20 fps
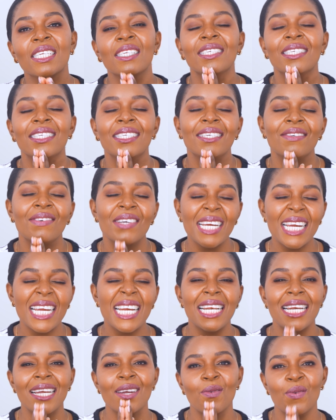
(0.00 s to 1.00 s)
you
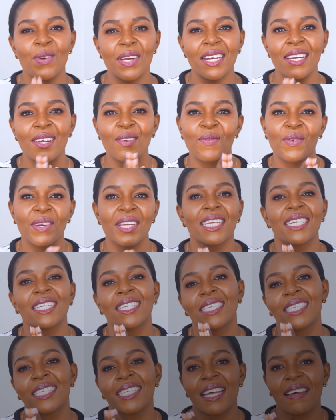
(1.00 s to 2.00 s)
really
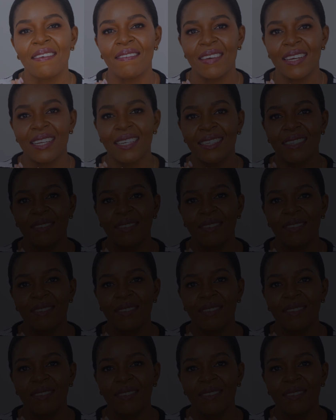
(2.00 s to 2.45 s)
deserve it.